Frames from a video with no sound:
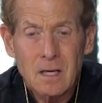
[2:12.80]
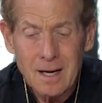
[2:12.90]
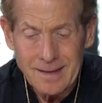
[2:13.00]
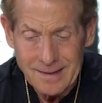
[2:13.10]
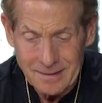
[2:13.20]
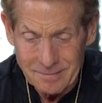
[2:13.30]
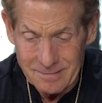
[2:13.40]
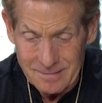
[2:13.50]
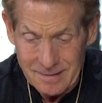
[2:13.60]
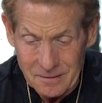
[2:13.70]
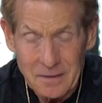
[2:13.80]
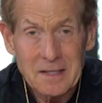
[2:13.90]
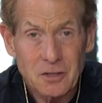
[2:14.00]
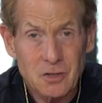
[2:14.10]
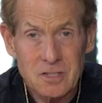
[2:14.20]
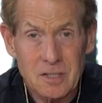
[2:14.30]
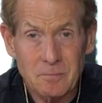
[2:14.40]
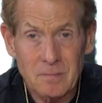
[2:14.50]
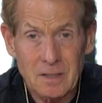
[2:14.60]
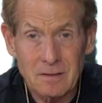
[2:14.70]
I think he just sent
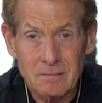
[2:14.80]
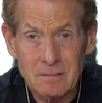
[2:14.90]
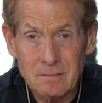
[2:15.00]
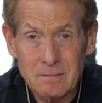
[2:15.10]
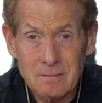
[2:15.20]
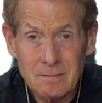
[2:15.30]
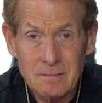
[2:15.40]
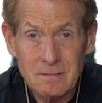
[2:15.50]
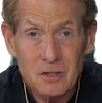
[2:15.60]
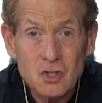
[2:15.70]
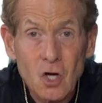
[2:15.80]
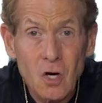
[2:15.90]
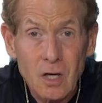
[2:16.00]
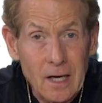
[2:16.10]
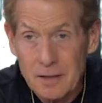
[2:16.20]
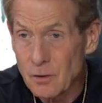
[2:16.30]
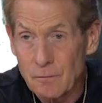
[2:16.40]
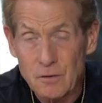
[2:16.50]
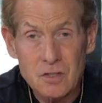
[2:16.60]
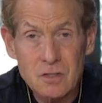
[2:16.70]
me a song. I don't know if
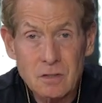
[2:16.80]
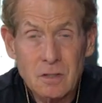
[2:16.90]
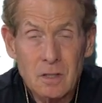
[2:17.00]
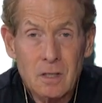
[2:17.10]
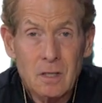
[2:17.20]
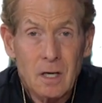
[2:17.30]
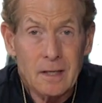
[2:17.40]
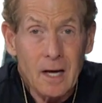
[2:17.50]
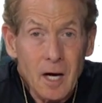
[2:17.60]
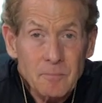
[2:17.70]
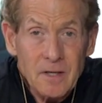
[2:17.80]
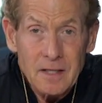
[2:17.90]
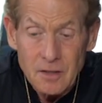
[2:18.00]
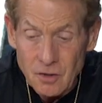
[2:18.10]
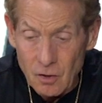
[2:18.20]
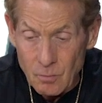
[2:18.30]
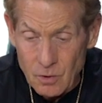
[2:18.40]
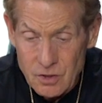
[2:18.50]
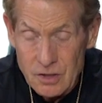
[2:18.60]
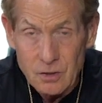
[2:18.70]
it's an updated No
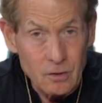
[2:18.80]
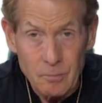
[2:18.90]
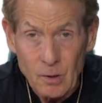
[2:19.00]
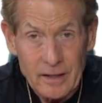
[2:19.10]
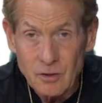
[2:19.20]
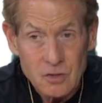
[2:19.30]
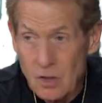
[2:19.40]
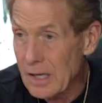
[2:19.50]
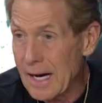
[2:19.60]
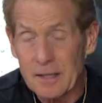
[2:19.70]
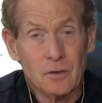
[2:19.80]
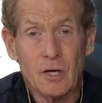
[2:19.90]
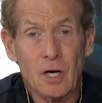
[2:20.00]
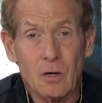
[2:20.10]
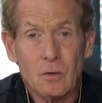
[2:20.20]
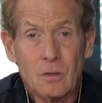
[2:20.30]
Mercy or a brand new song. I don't know.